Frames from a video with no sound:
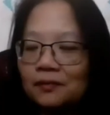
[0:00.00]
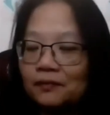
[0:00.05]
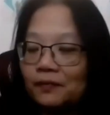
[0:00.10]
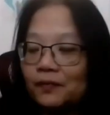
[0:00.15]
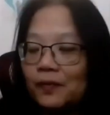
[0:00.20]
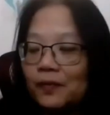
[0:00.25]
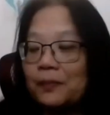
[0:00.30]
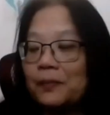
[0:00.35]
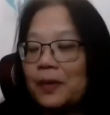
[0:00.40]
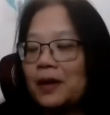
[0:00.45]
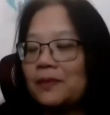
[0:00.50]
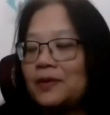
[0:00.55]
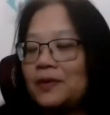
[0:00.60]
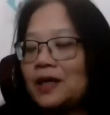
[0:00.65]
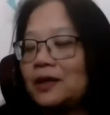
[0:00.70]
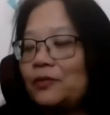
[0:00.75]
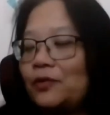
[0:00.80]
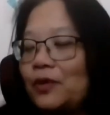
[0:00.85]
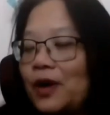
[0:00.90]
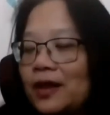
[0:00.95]
But
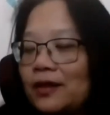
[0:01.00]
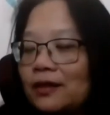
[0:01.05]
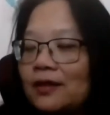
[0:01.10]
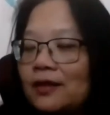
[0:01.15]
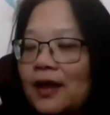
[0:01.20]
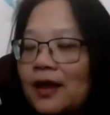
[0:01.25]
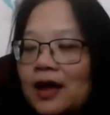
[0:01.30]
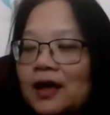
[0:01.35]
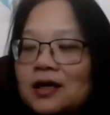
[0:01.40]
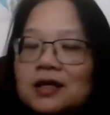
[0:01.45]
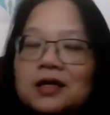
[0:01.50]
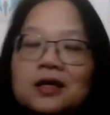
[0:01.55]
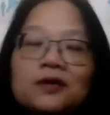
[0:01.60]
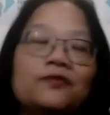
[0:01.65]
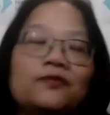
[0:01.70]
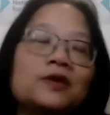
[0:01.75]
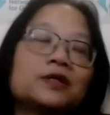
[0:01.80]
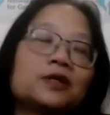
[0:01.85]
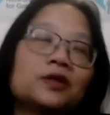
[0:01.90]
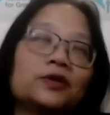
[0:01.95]
maybe when they
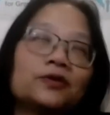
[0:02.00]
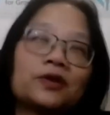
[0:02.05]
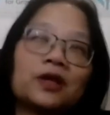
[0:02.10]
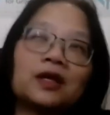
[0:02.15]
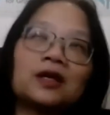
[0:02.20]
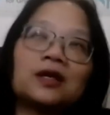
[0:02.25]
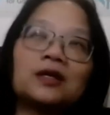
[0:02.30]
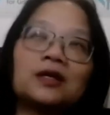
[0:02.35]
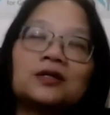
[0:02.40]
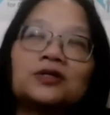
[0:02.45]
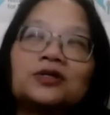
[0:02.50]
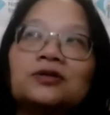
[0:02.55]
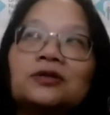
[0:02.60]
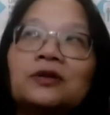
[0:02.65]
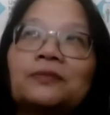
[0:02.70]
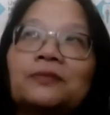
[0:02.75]
even looking into the